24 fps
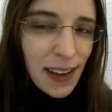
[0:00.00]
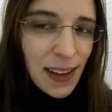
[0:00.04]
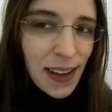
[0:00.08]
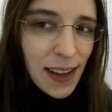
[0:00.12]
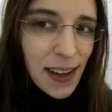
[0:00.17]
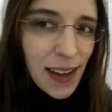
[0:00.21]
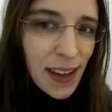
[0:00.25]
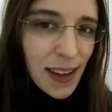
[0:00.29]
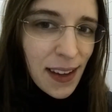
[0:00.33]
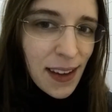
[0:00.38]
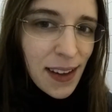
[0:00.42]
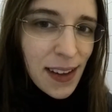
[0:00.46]

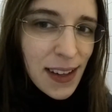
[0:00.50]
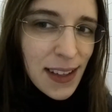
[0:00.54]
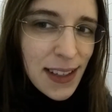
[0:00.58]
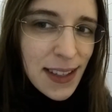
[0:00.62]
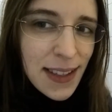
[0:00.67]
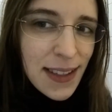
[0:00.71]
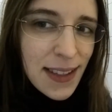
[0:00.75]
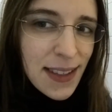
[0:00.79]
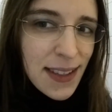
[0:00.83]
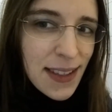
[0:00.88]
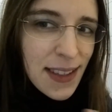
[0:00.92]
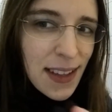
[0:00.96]
here
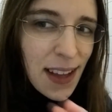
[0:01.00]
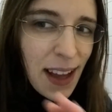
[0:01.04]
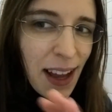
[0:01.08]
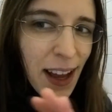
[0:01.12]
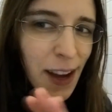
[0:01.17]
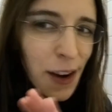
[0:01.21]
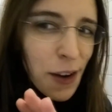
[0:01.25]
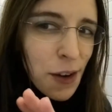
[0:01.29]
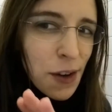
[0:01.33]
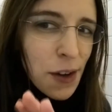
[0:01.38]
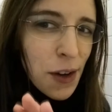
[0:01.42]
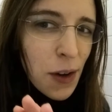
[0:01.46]
is,
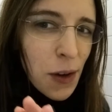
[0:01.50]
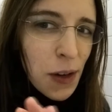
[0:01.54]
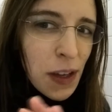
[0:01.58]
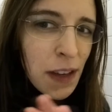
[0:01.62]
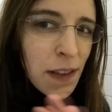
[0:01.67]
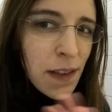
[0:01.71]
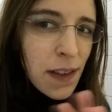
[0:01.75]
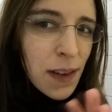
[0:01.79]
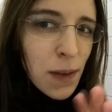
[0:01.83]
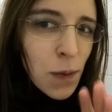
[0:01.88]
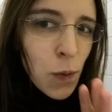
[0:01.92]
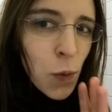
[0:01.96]
I don't know
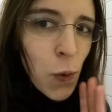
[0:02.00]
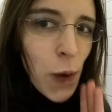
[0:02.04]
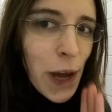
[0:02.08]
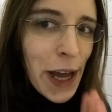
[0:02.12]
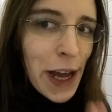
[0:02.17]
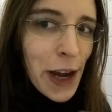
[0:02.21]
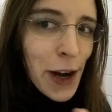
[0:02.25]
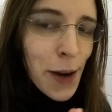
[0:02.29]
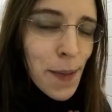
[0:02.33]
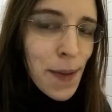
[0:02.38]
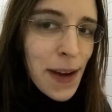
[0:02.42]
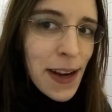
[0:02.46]
even
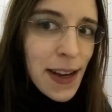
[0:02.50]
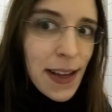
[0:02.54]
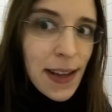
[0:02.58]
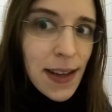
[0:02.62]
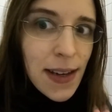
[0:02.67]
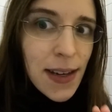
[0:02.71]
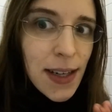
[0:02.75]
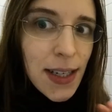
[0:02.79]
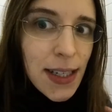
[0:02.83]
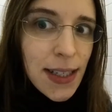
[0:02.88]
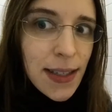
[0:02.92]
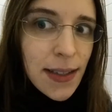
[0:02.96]
where, but
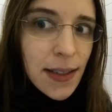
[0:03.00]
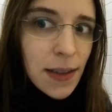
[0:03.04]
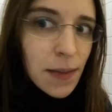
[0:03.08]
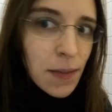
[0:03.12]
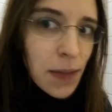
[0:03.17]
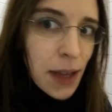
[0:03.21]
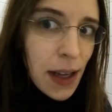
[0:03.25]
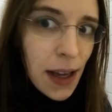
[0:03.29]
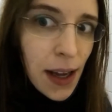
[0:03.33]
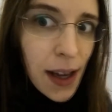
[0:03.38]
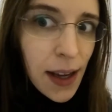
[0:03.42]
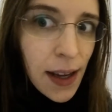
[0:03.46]
here is
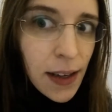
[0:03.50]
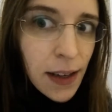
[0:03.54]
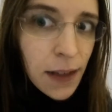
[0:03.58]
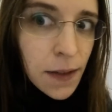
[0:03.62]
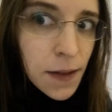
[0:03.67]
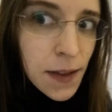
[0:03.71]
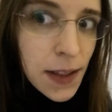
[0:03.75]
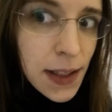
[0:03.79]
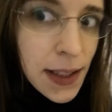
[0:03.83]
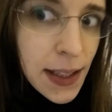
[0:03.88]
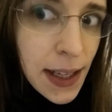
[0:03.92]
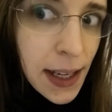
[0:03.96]
some kind
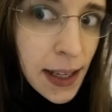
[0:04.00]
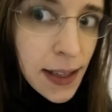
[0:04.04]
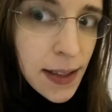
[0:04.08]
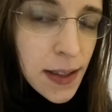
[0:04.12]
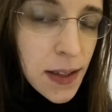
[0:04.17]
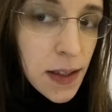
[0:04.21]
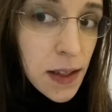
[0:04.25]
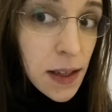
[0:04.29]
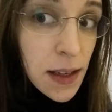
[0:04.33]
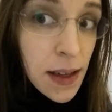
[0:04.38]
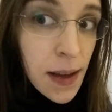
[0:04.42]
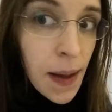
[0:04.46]
of
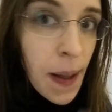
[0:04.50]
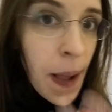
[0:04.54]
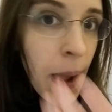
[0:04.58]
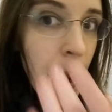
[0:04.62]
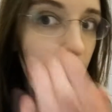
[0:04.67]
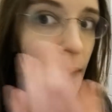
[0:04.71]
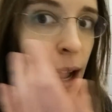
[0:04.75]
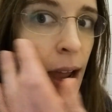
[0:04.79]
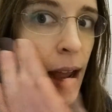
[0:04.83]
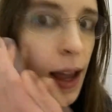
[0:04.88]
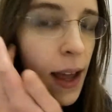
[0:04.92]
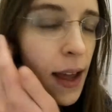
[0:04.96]
sensor.
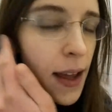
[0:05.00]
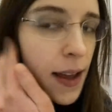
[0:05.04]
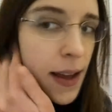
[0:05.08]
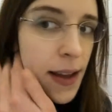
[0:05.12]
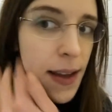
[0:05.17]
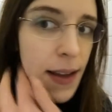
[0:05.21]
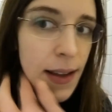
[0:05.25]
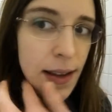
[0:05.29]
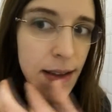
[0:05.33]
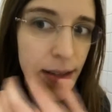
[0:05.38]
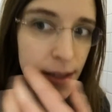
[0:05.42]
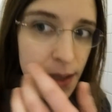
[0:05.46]

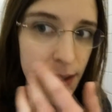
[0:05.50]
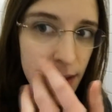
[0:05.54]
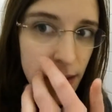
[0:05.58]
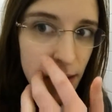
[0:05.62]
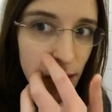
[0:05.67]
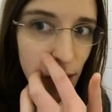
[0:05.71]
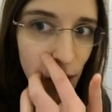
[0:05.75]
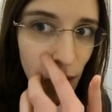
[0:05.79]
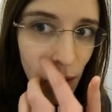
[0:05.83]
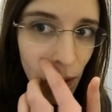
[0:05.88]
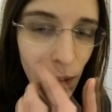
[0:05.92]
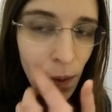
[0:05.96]
And
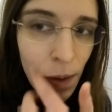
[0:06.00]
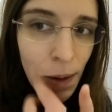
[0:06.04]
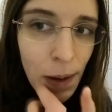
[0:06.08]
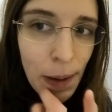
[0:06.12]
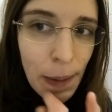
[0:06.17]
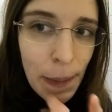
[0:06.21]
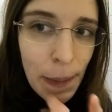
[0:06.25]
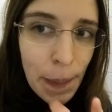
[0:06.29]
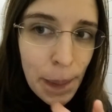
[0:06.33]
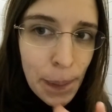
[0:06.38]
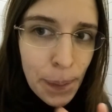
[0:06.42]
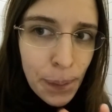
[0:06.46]
so